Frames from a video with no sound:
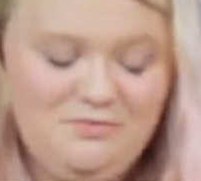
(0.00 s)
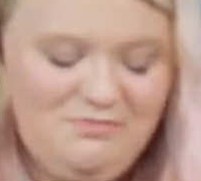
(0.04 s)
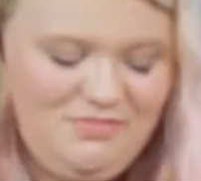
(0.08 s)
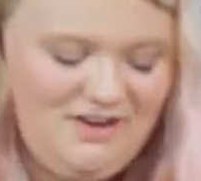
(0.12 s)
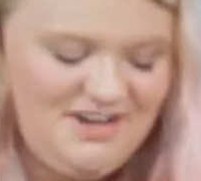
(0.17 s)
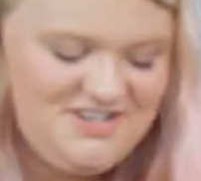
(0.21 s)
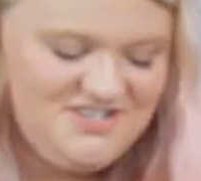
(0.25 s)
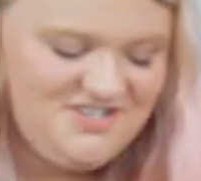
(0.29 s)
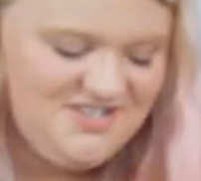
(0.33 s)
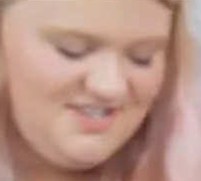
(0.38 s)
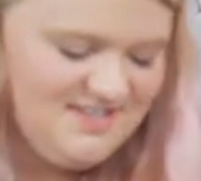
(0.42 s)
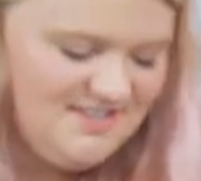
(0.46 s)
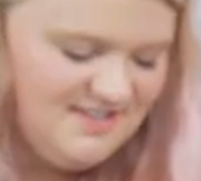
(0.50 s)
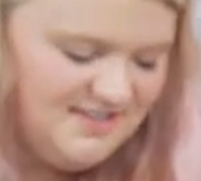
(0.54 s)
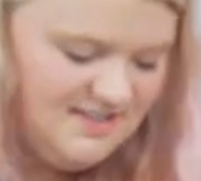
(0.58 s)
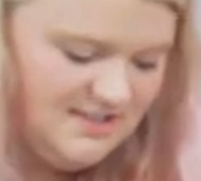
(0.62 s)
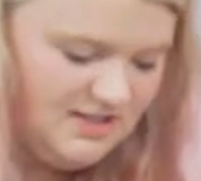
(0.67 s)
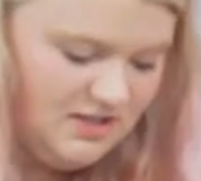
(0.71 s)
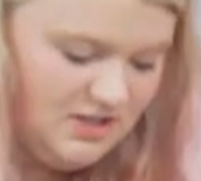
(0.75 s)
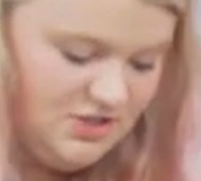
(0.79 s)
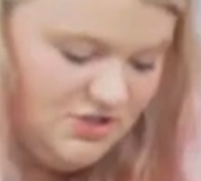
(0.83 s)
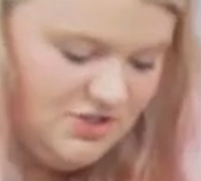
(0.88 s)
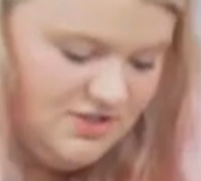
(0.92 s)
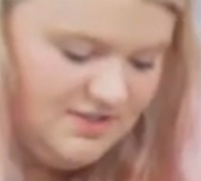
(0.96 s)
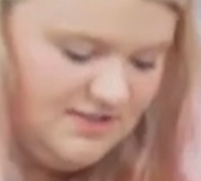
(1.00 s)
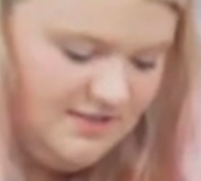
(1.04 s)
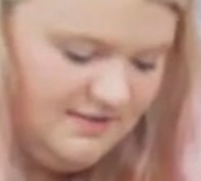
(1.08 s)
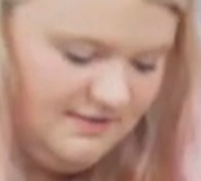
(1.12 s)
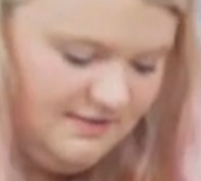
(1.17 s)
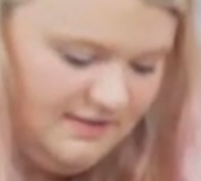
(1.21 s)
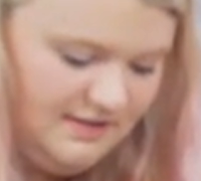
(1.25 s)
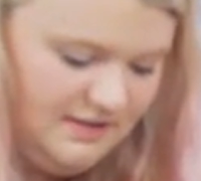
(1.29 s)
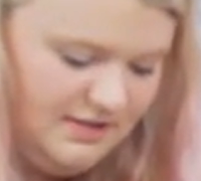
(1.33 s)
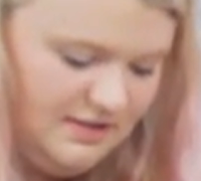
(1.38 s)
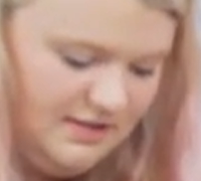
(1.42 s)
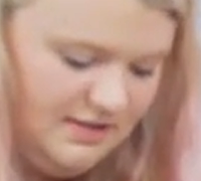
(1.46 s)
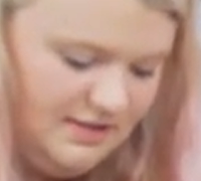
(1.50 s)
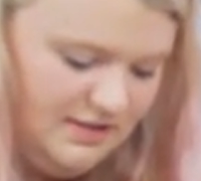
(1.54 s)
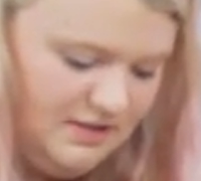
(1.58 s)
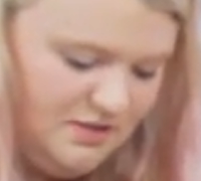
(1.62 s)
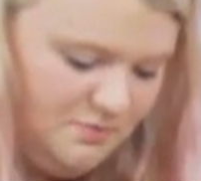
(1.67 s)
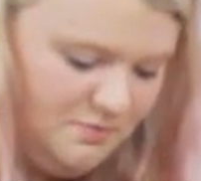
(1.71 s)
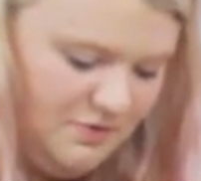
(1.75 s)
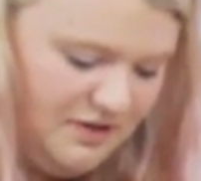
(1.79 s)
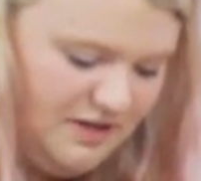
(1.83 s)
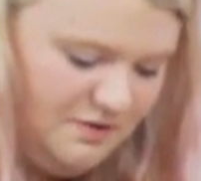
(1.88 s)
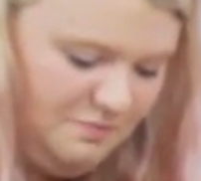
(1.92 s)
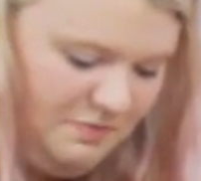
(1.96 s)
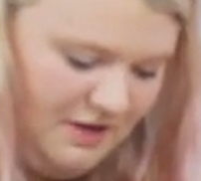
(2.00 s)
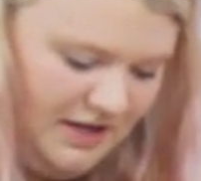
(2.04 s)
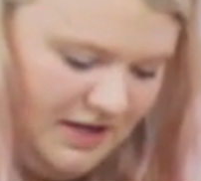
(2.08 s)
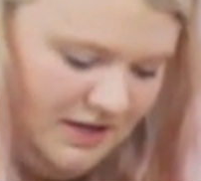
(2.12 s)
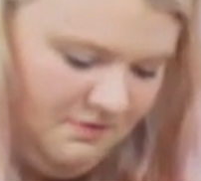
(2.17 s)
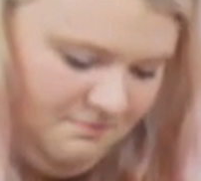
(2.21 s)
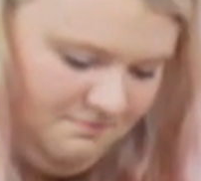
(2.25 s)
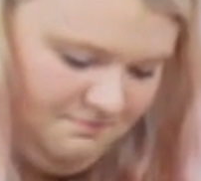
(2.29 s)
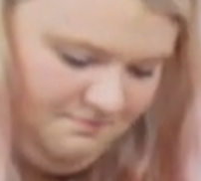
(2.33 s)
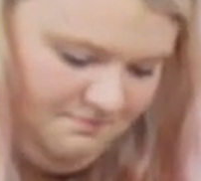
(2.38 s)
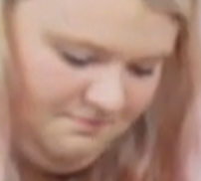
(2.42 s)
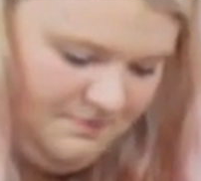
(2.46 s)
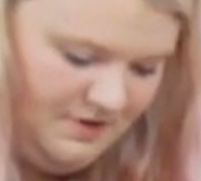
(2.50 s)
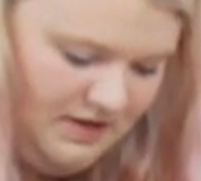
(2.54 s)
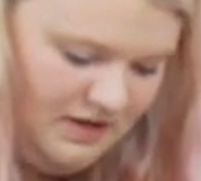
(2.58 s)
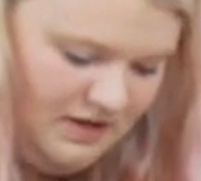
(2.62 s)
dome brushes and just a little bit of paint,